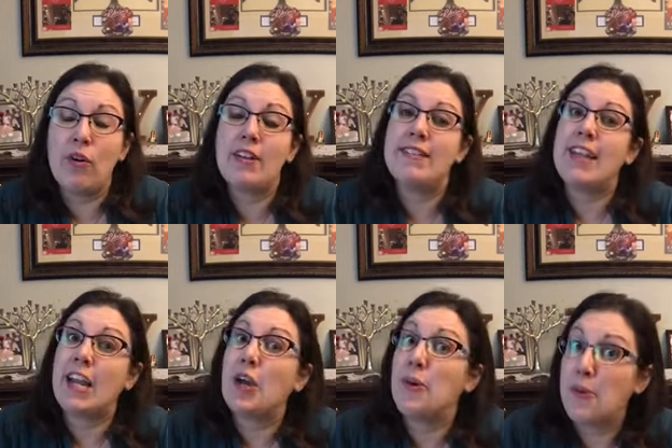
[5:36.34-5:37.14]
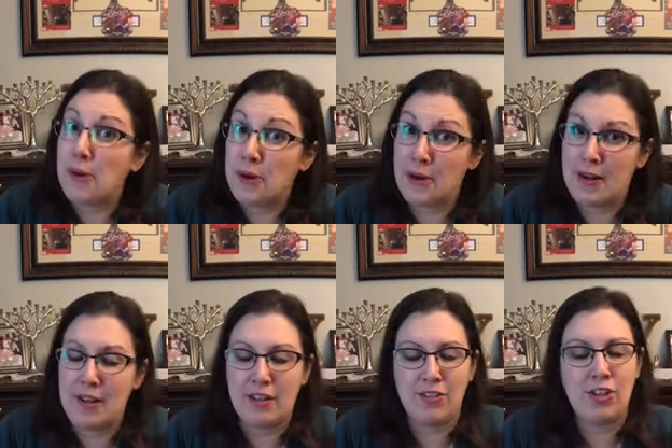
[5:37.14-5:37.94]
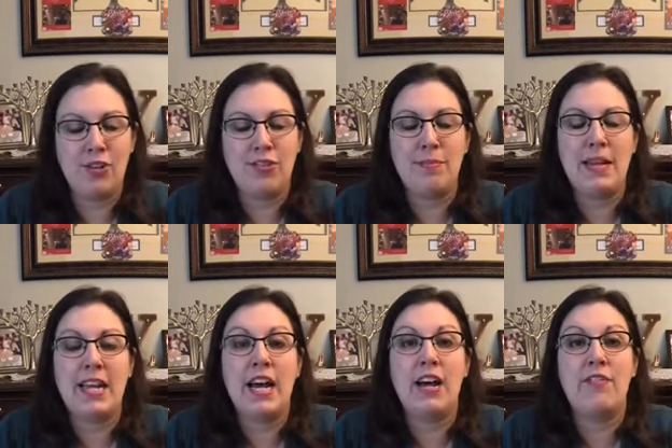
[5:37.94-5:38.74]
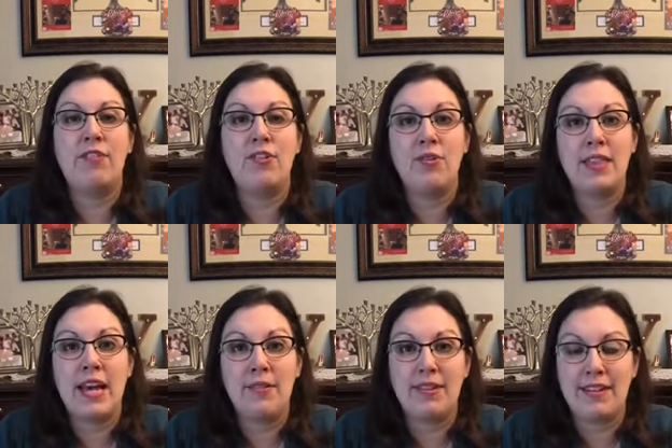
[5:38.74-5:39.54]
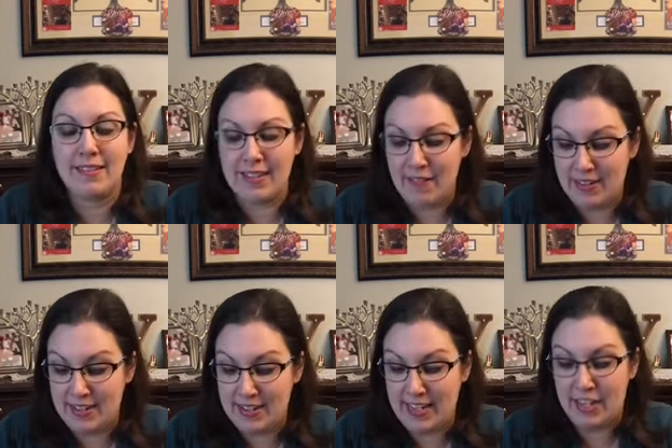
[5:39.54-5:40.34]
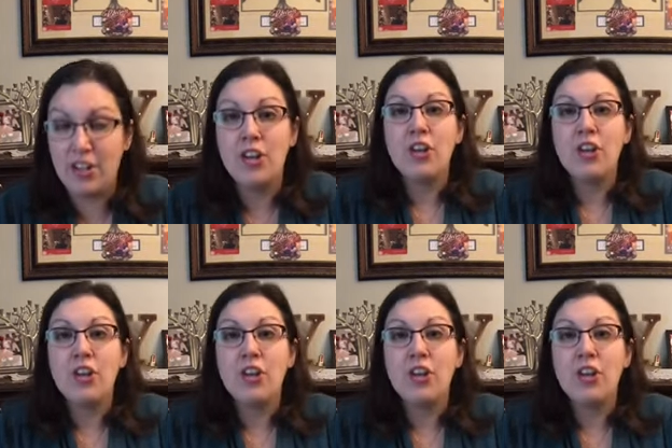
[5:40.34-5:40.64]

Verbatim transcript: or the second quarter, excuse me, of 2017,